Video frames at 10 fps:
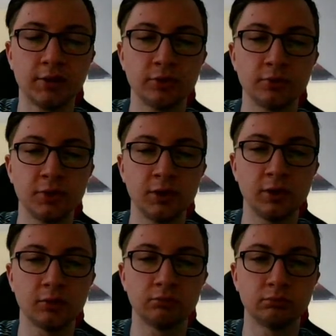to
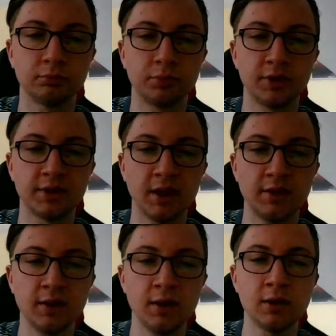be precise
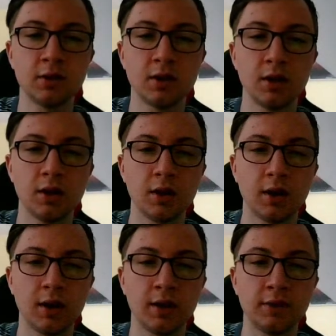here,
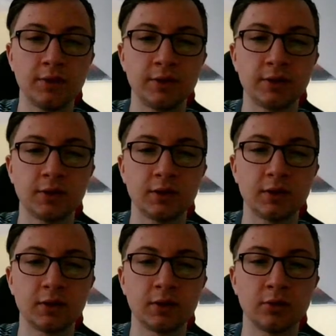and
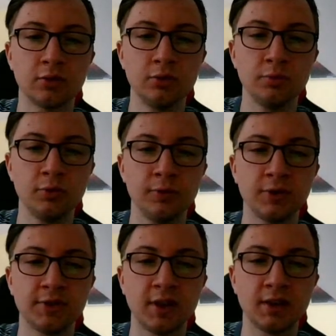good move
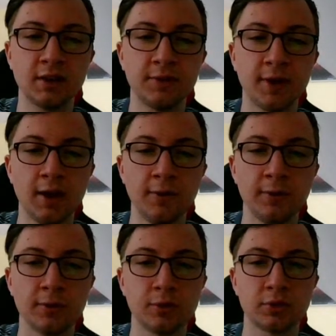is knight d5,
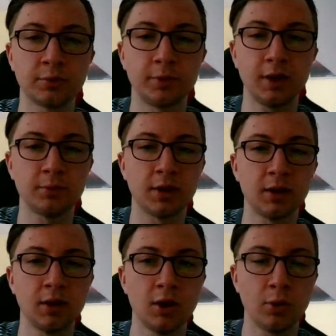which is played
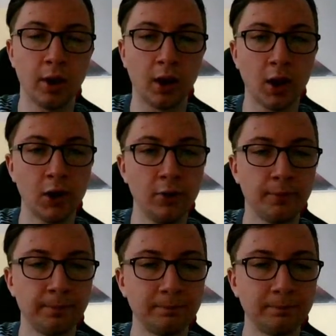by Wang Hao.